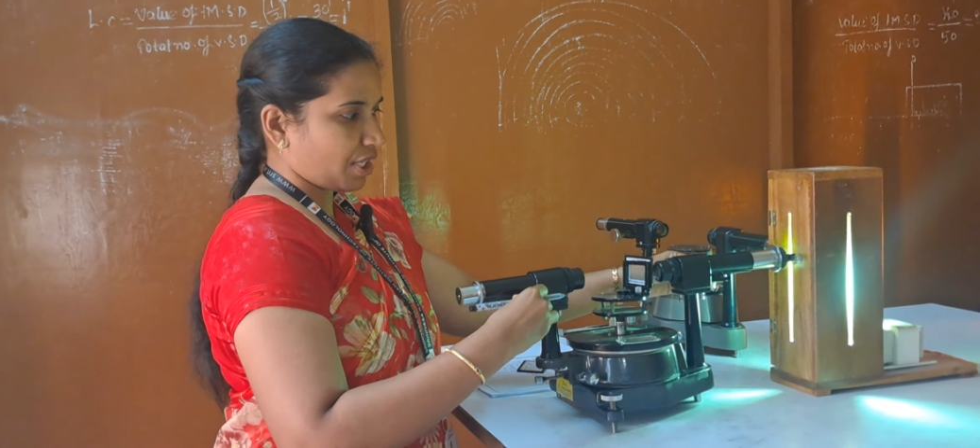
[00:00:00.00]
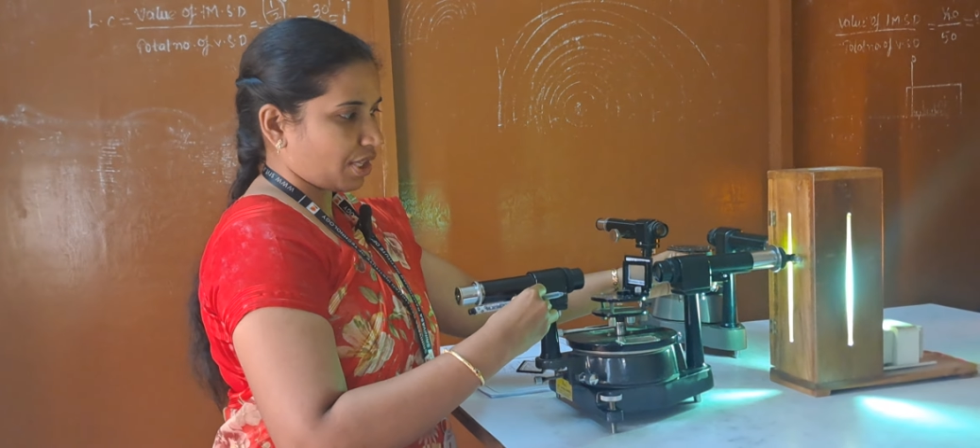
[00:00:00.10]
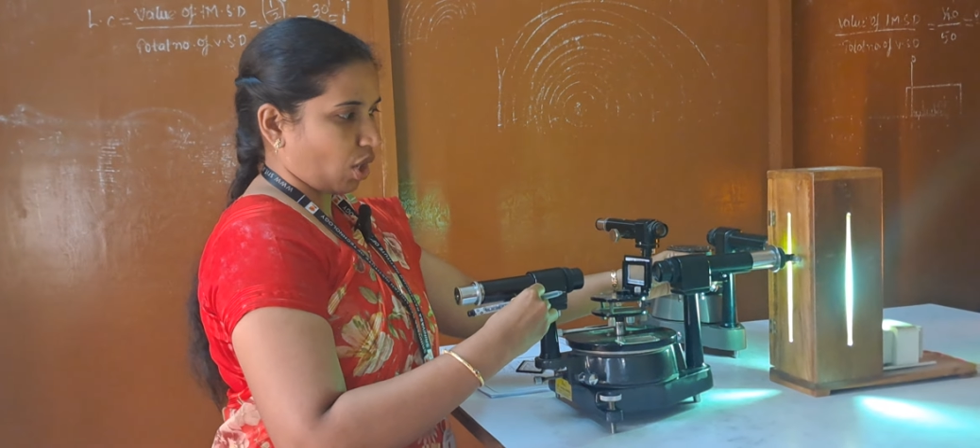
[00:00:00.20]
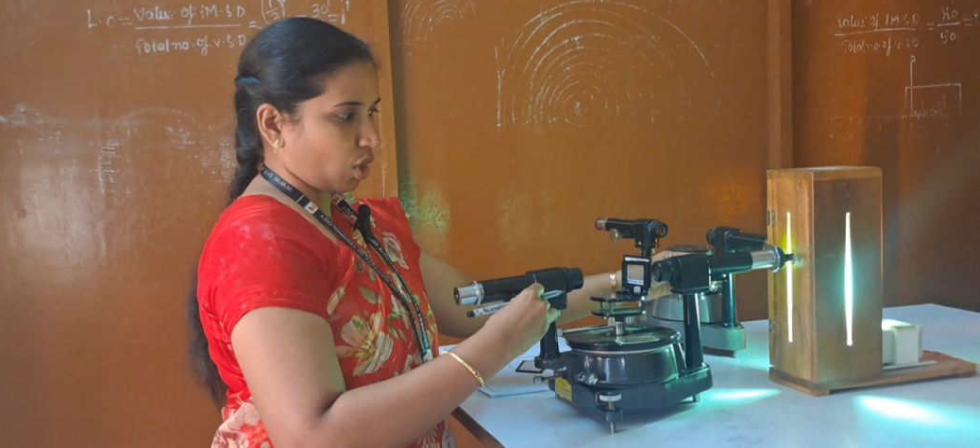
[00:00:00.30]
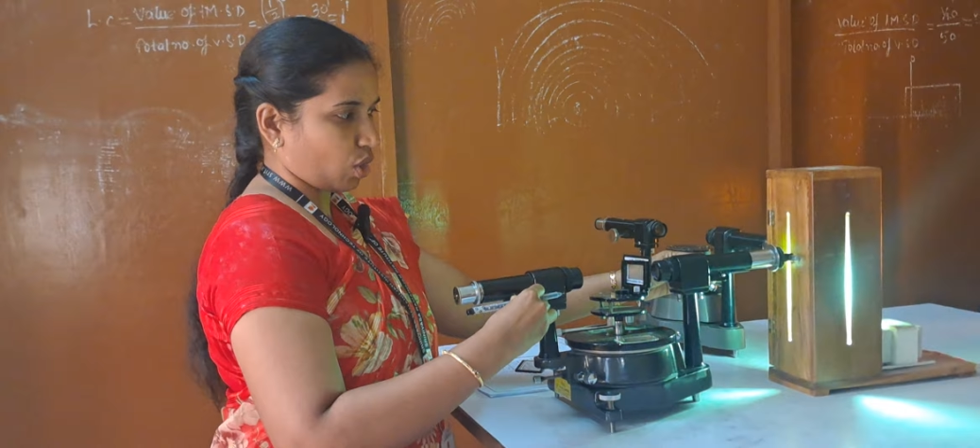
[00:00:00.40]

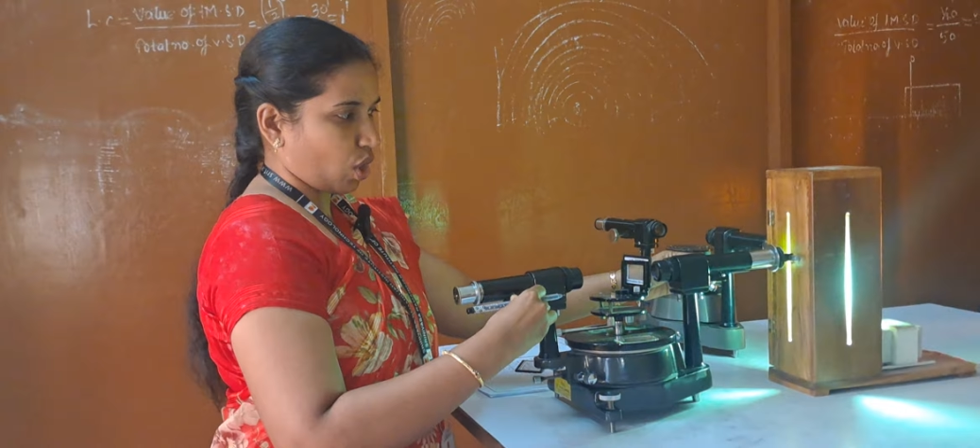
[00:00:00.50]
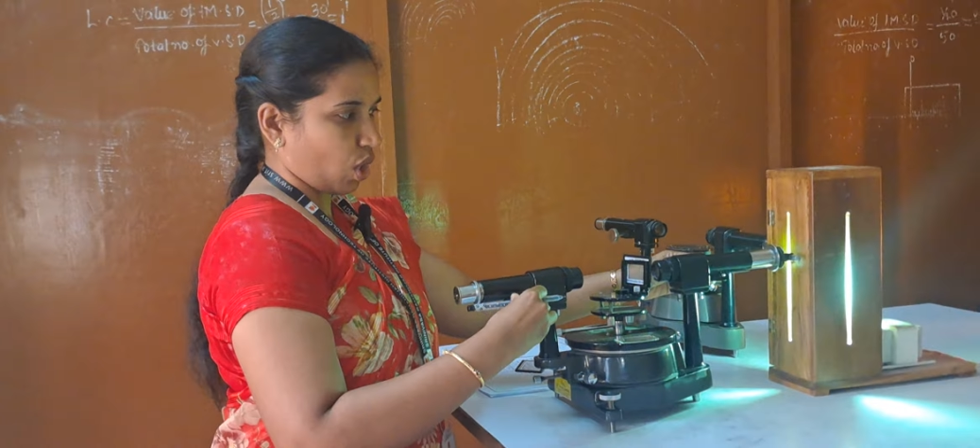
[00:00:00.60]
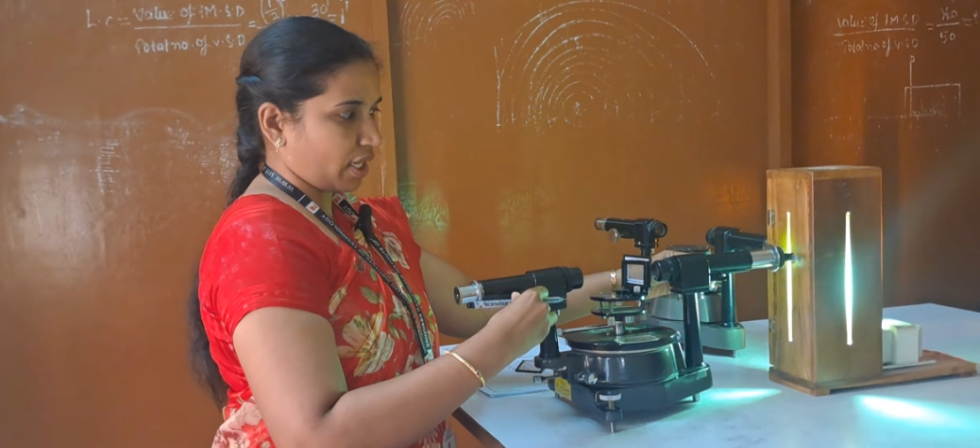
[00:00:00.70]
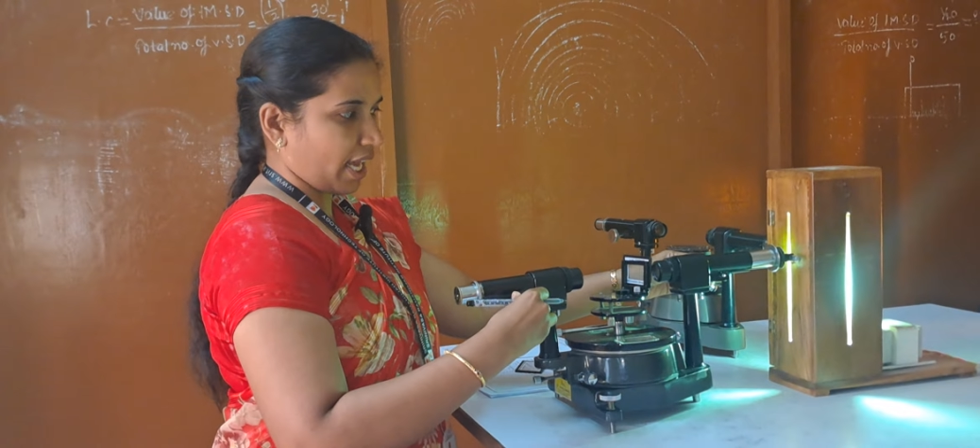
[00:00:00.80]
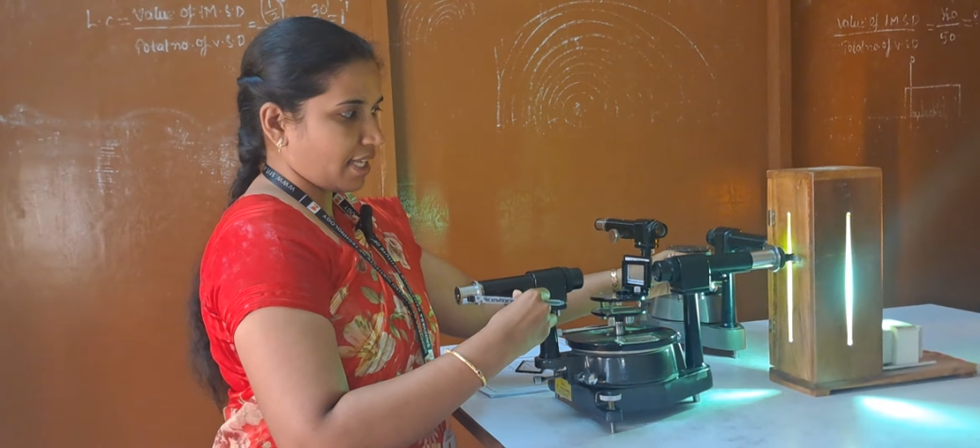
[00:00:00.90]
keys are
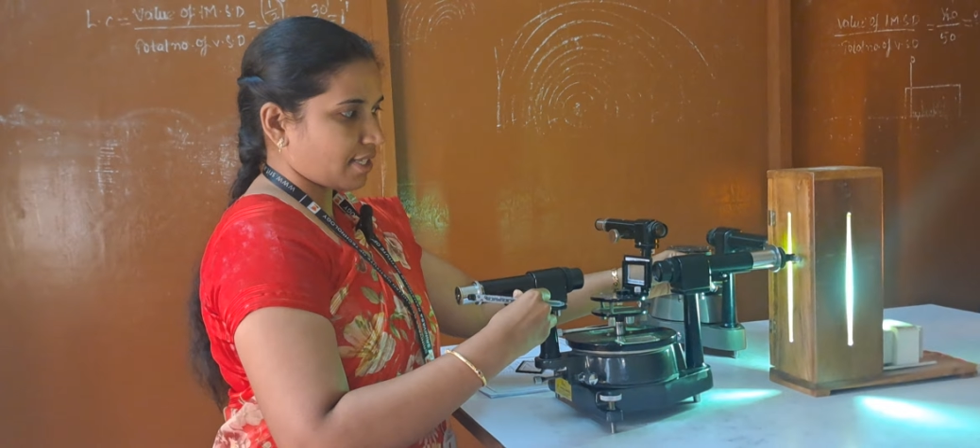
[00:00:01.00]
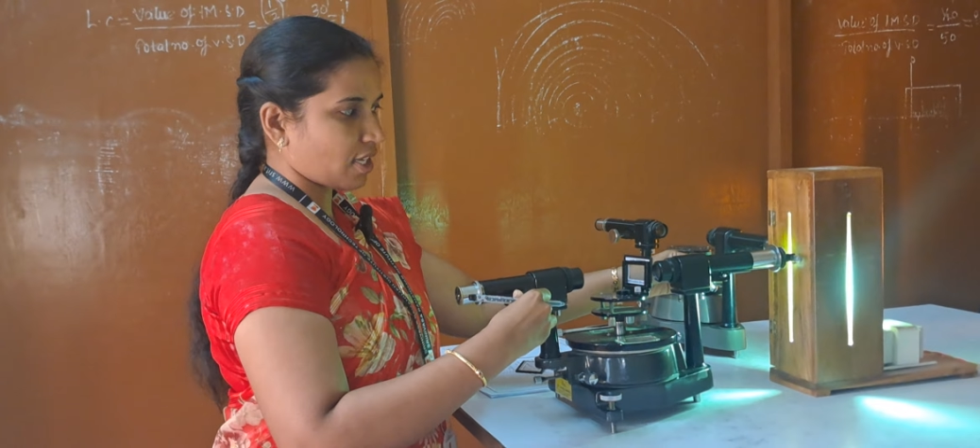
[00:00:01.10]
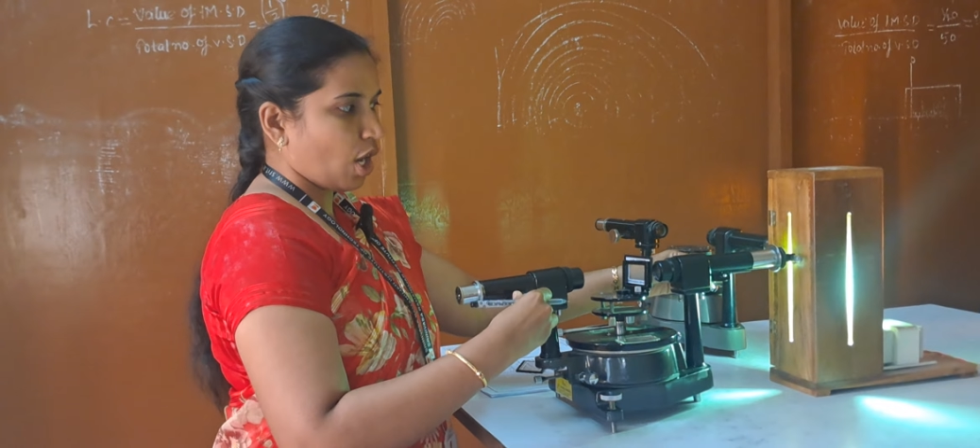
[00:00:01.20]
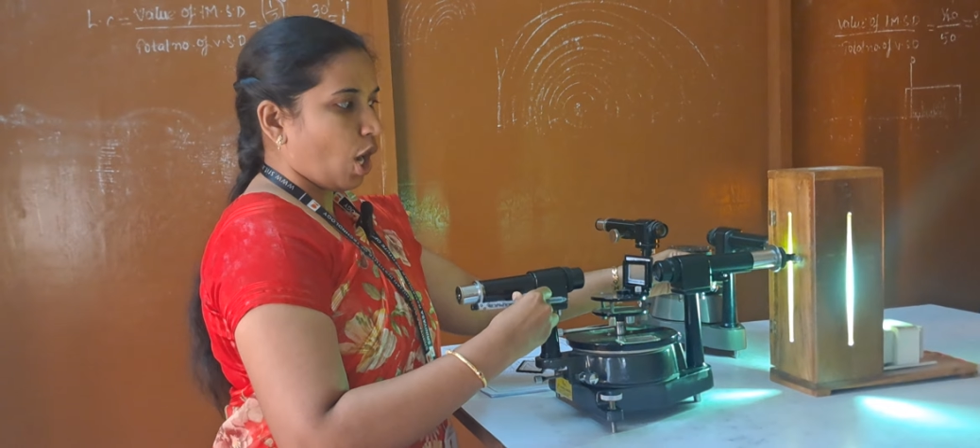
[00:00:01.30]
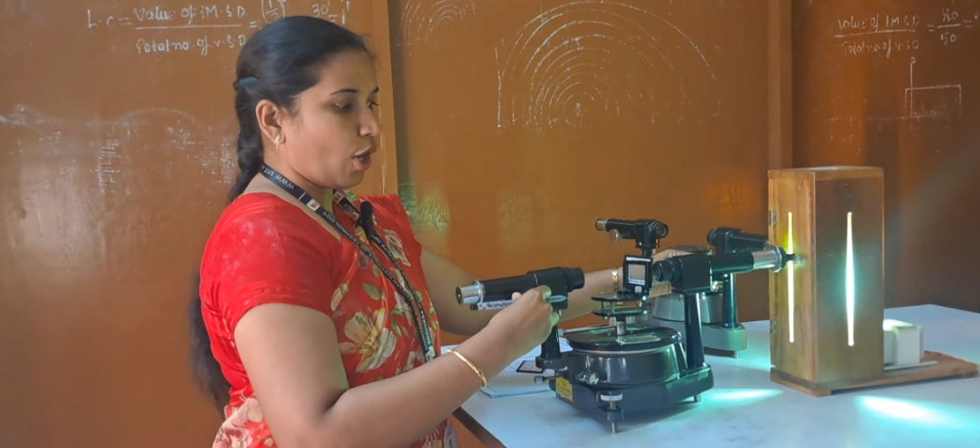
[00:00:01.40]
called
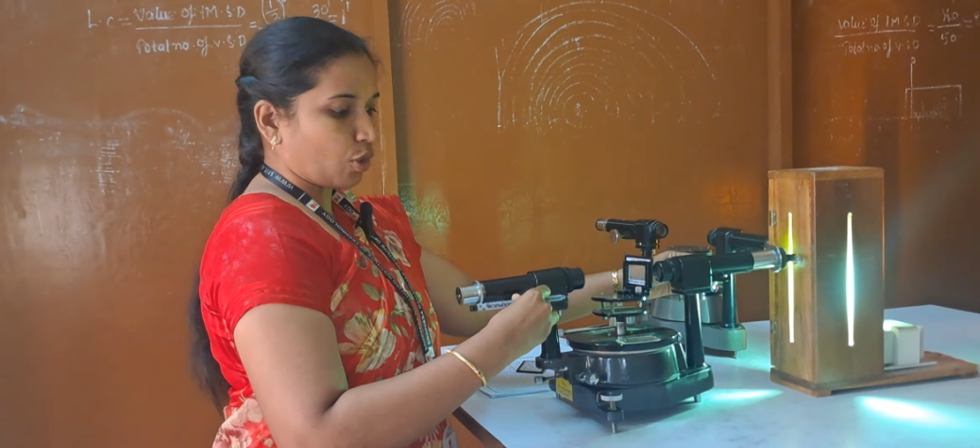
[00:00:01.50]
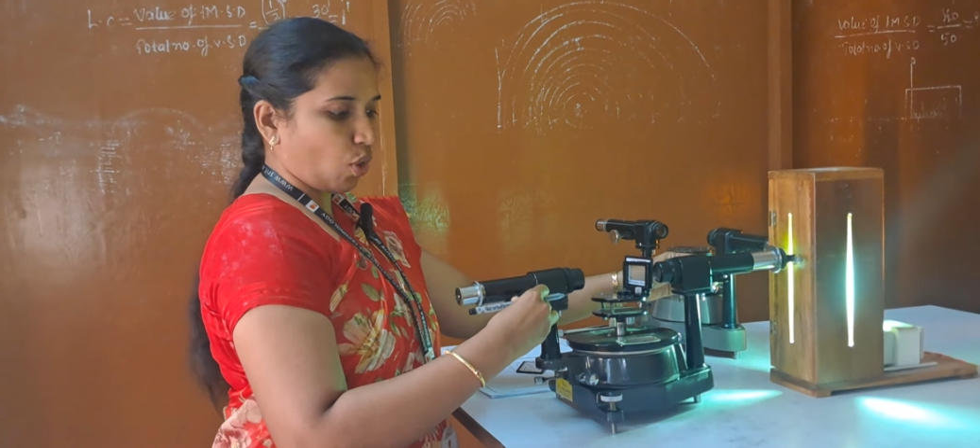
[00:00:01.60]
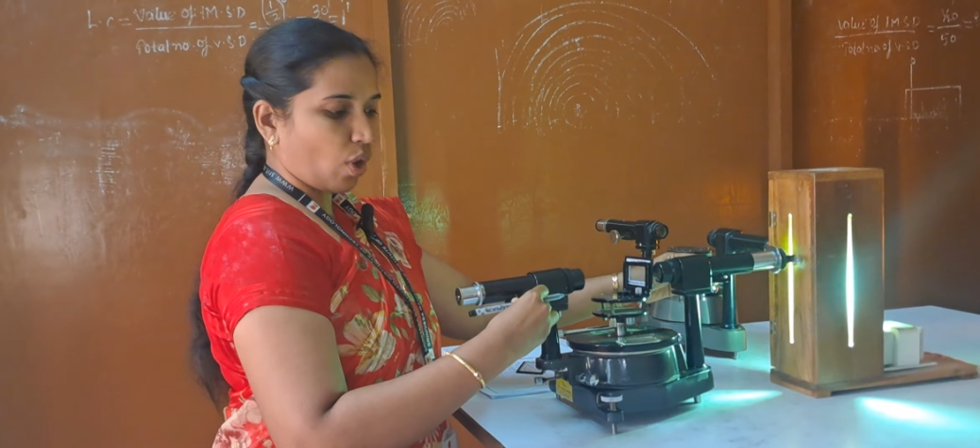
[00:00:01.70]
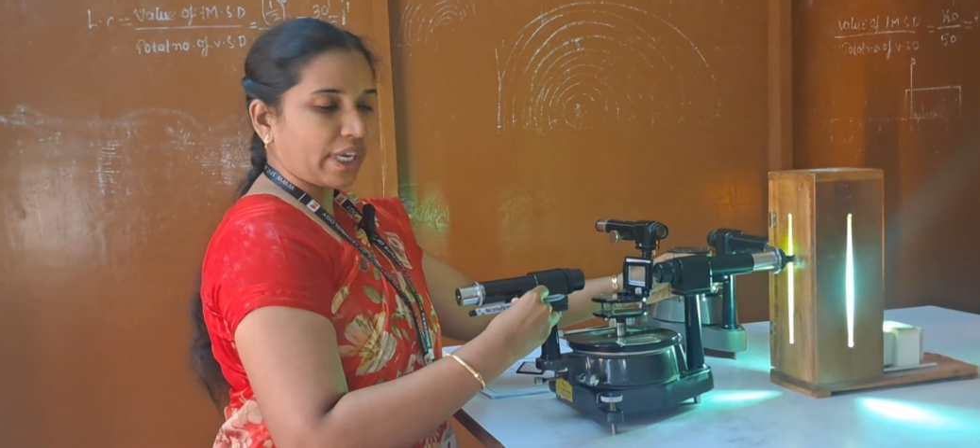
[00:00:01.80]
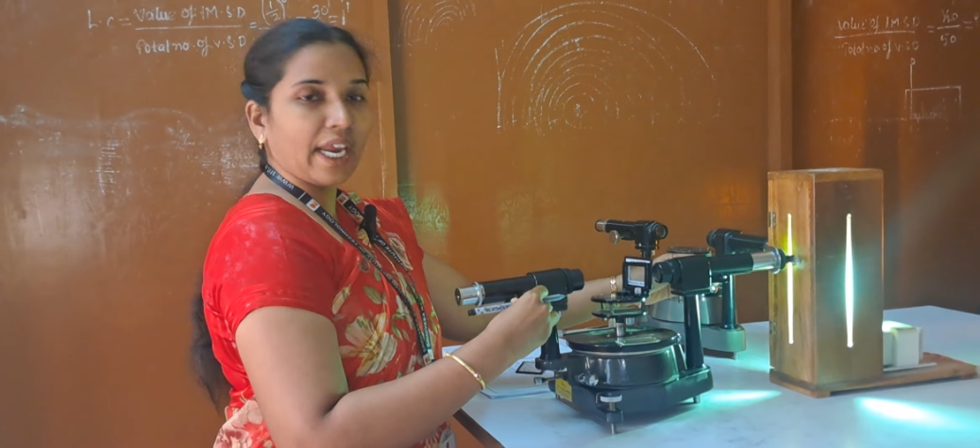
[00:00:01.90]
as rock